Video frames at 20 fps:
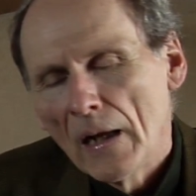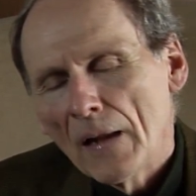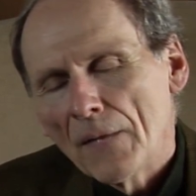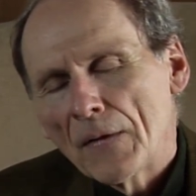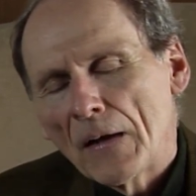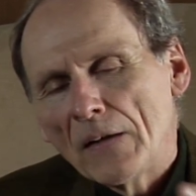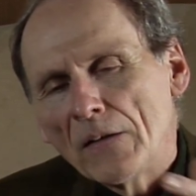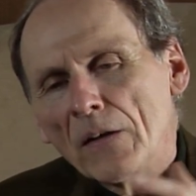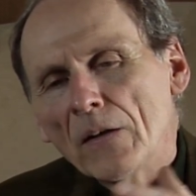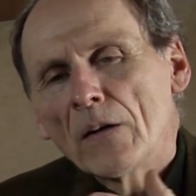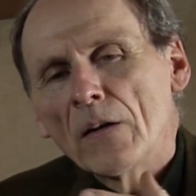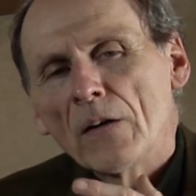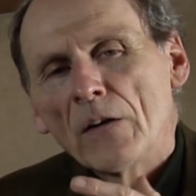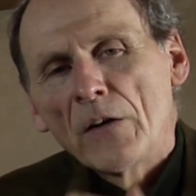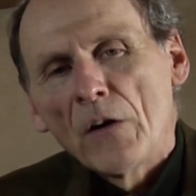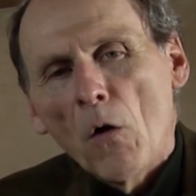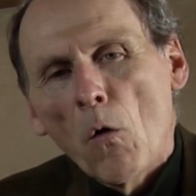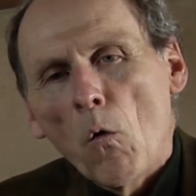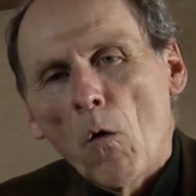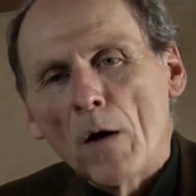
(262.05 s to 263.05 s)
They didn't
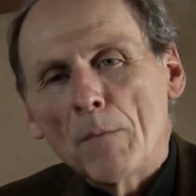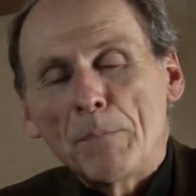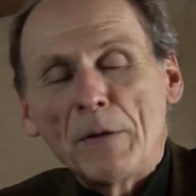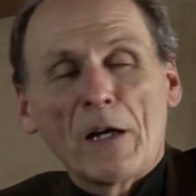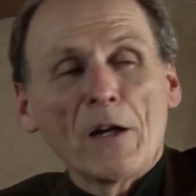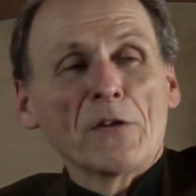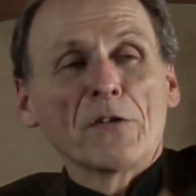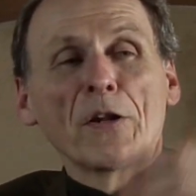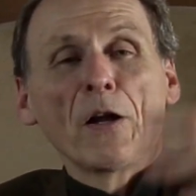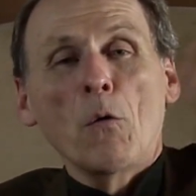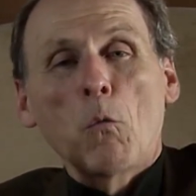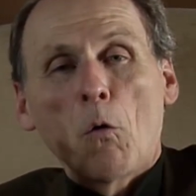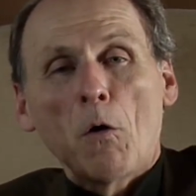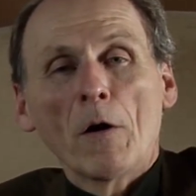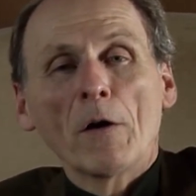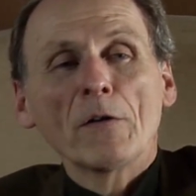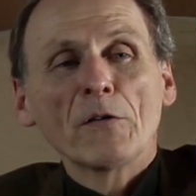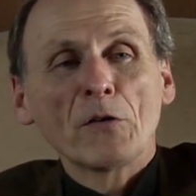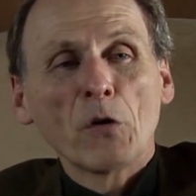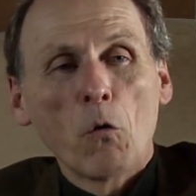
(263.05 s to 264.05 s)
know it because they
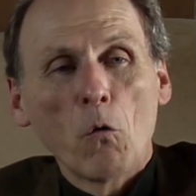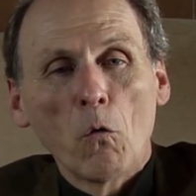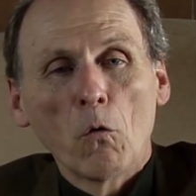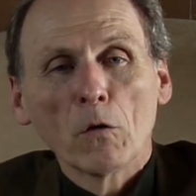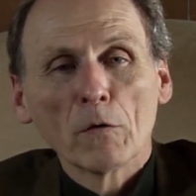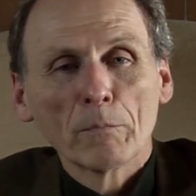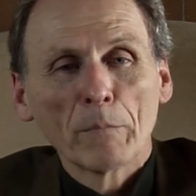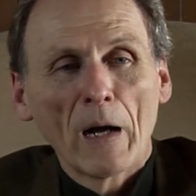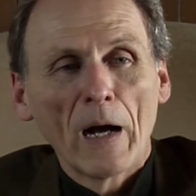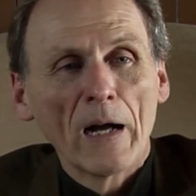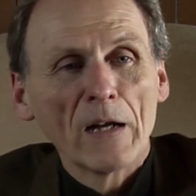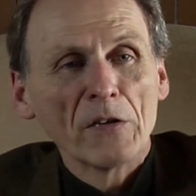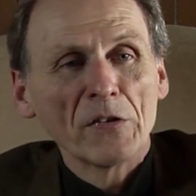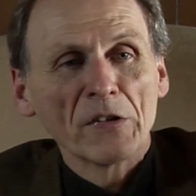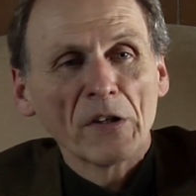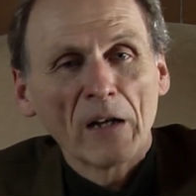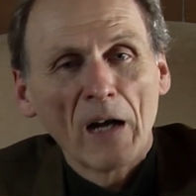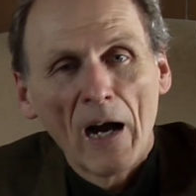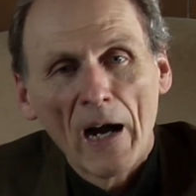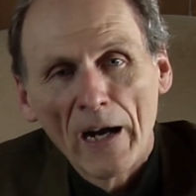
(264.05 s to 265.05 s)
weren't told by
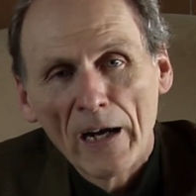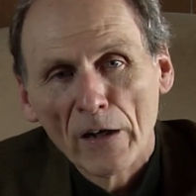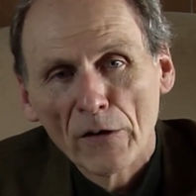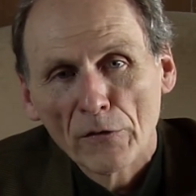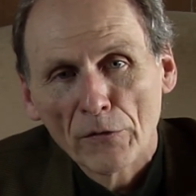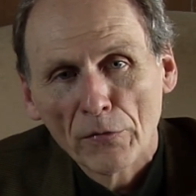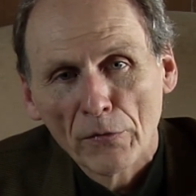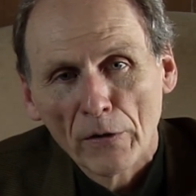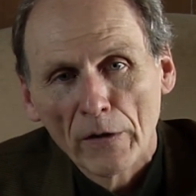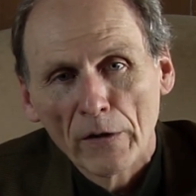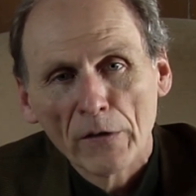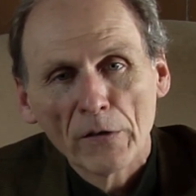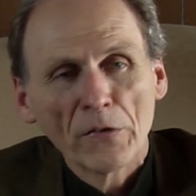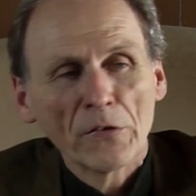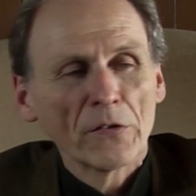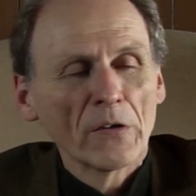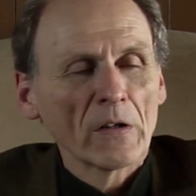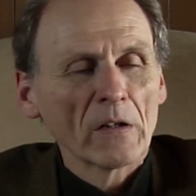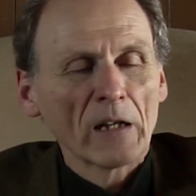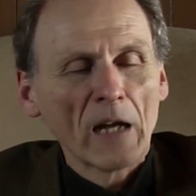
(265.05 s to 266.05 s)

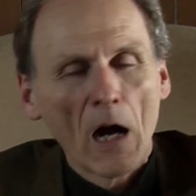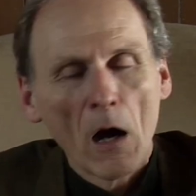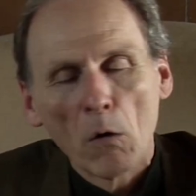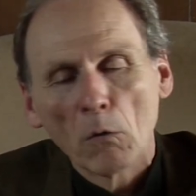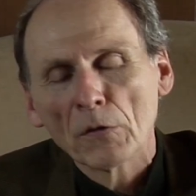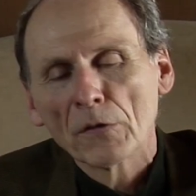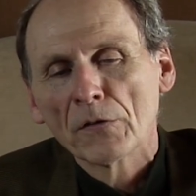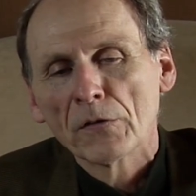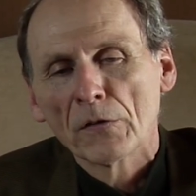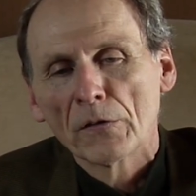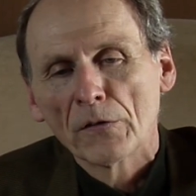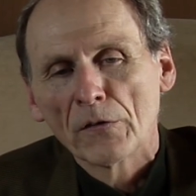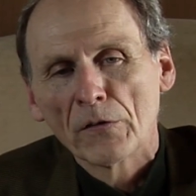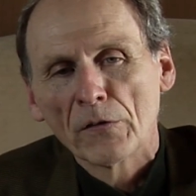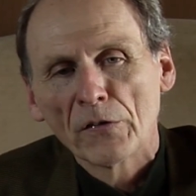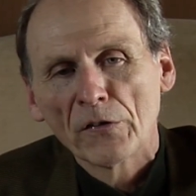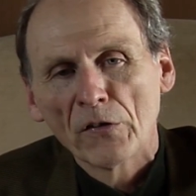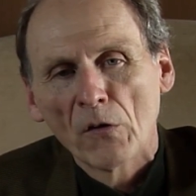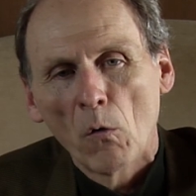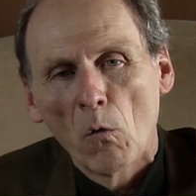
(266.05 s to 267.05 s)
psychiatrists and counselors
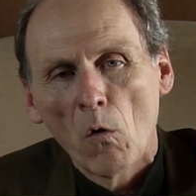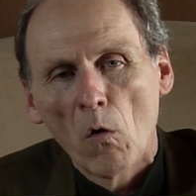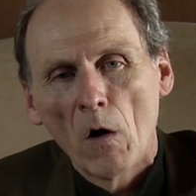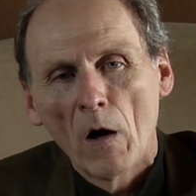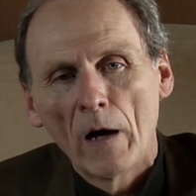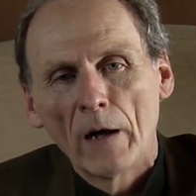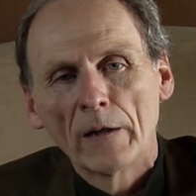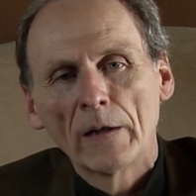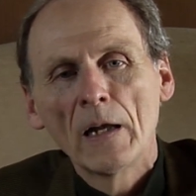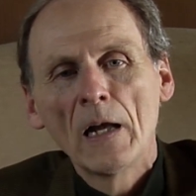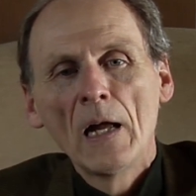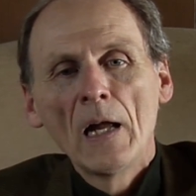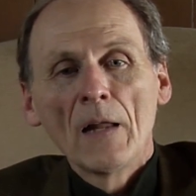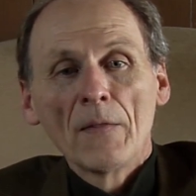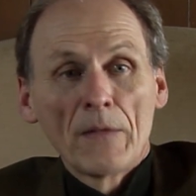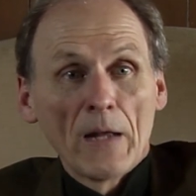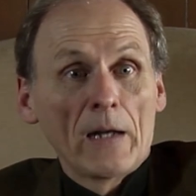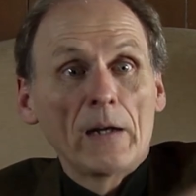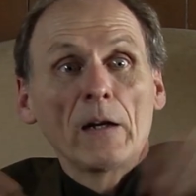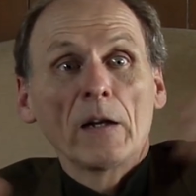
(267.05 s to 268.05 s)
and so on
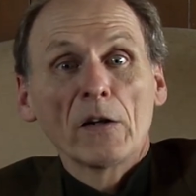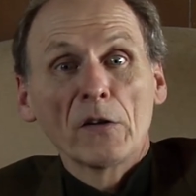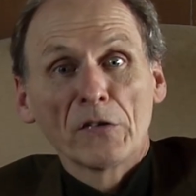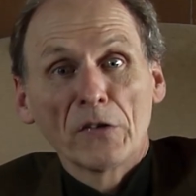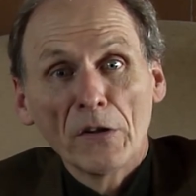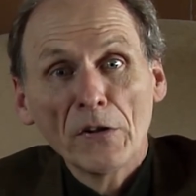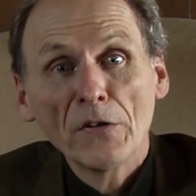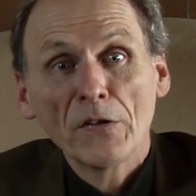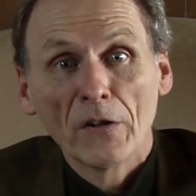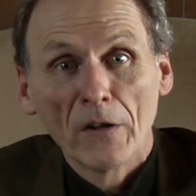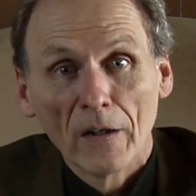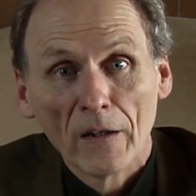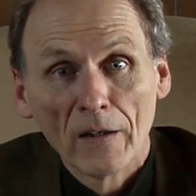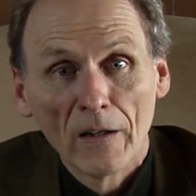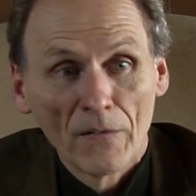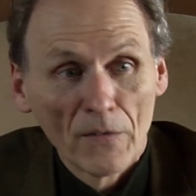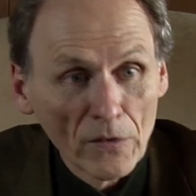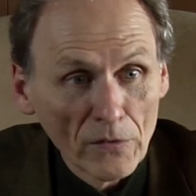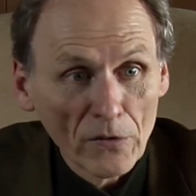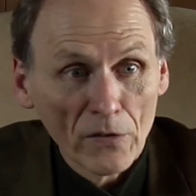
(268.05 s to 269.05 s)
that it existed.
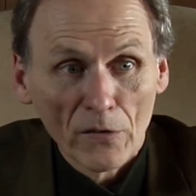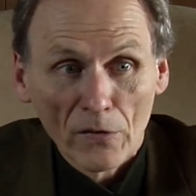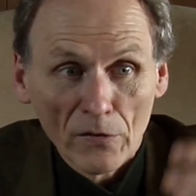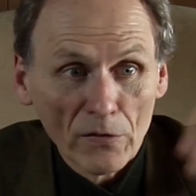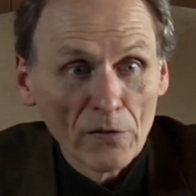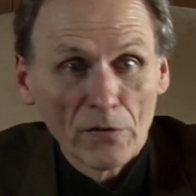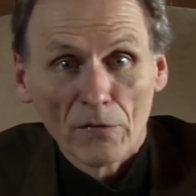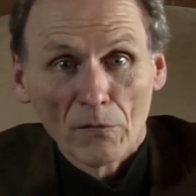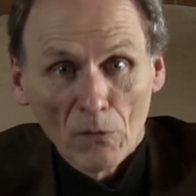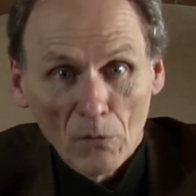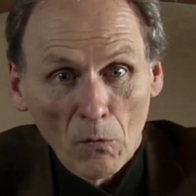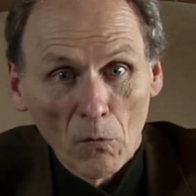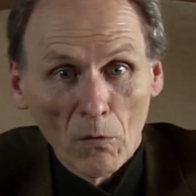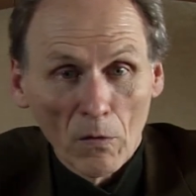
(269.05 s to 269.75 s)
And this is